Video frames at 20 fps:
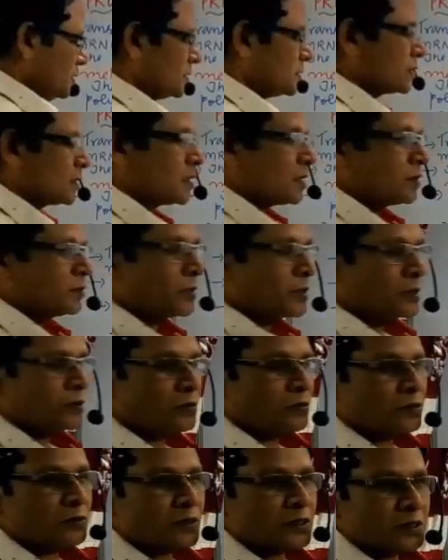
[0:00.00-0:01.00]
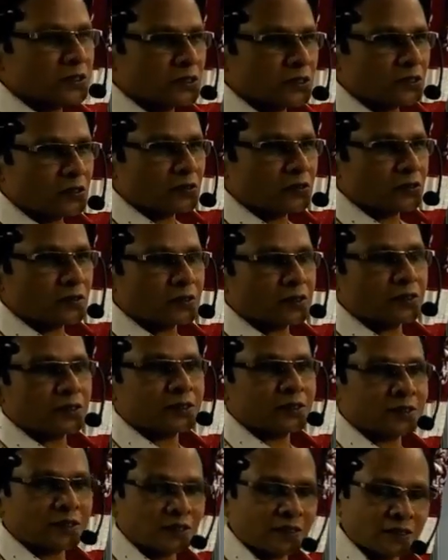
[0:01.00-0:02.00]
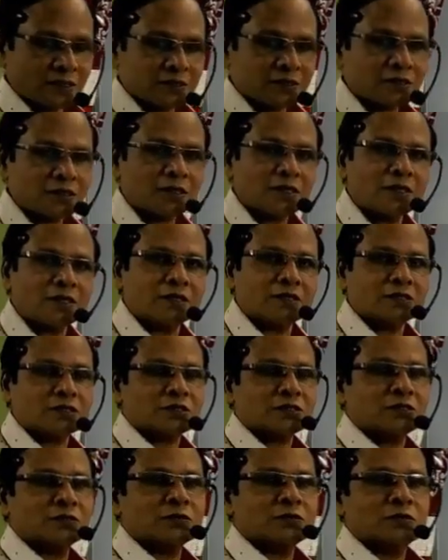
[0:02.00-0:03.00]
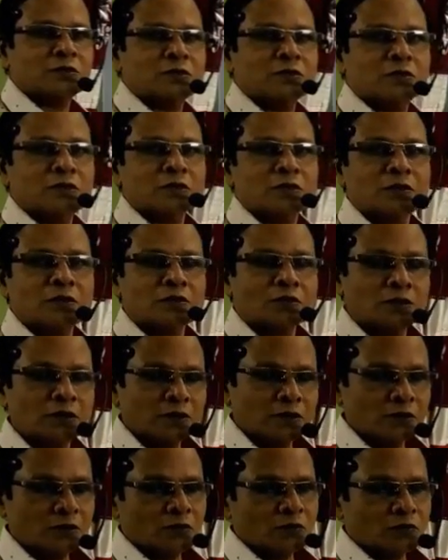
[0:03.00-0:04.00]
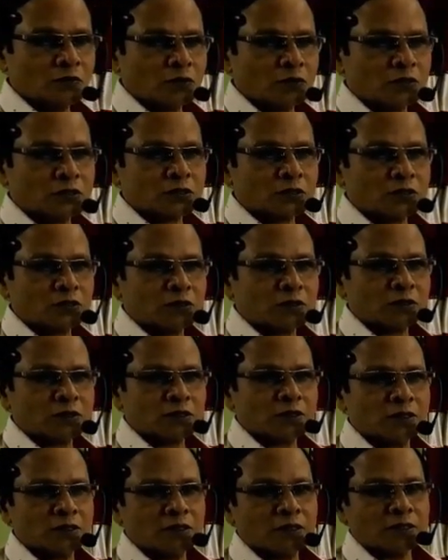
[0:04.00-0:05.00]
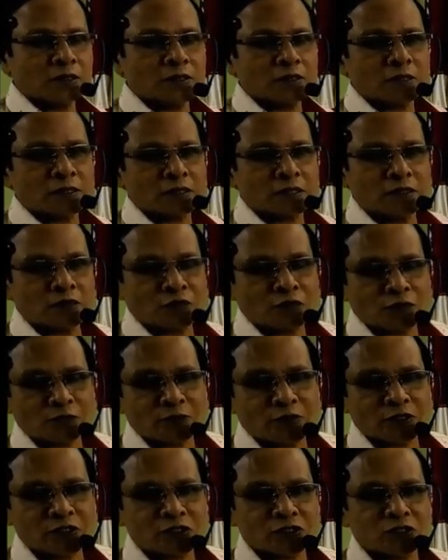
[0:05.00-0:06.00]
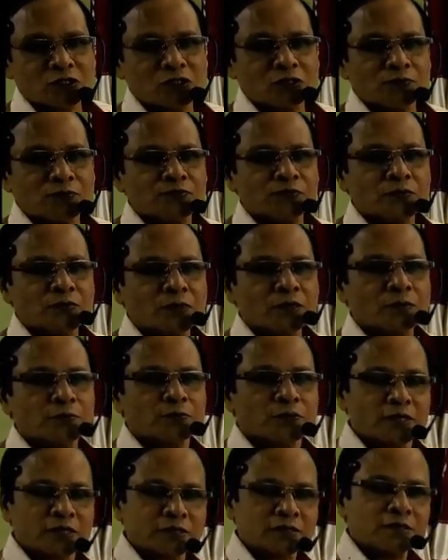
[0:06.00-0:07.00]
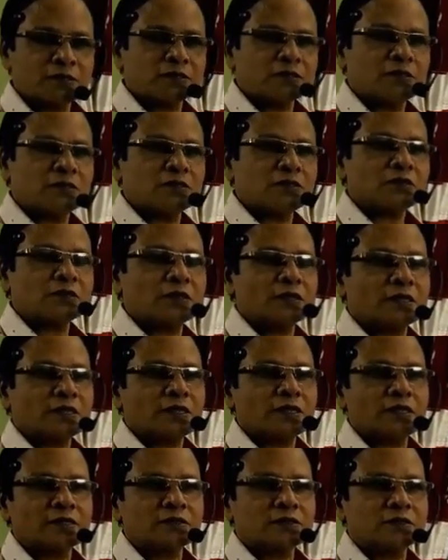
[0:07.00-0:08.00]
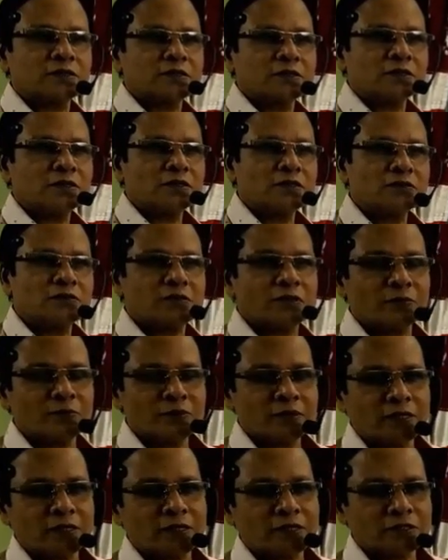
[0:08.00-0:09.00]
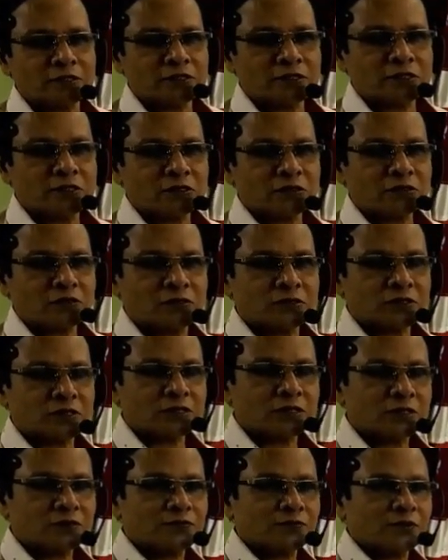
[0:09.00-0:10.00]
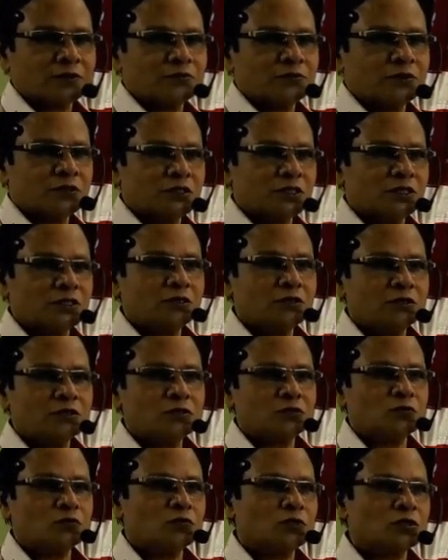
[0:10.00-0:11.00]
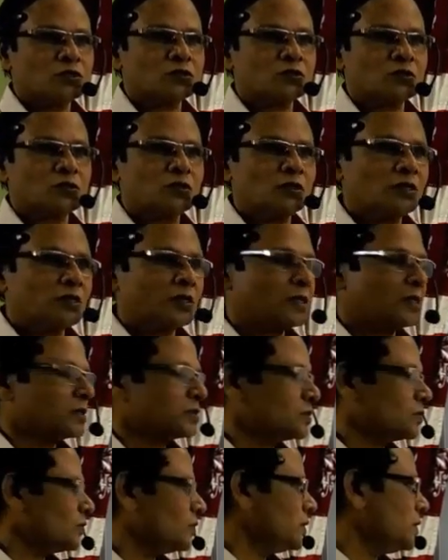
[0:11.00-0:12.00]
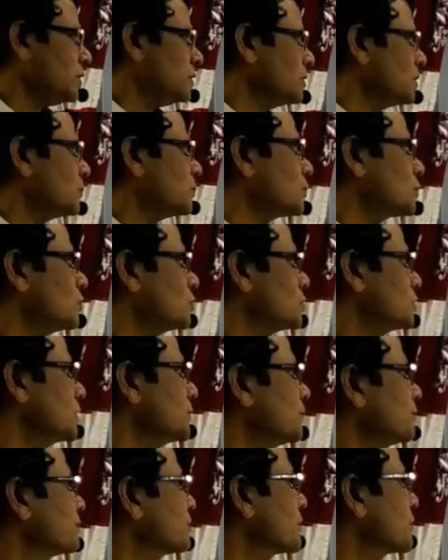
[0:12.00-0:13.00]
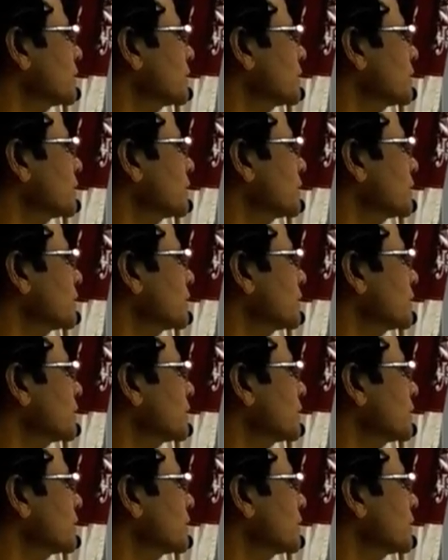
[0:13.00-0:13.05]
So now we know the tRNA translates the what is called the information present in the nucleic acid into amino acid sequence. That is from gene to what is called actually the protein.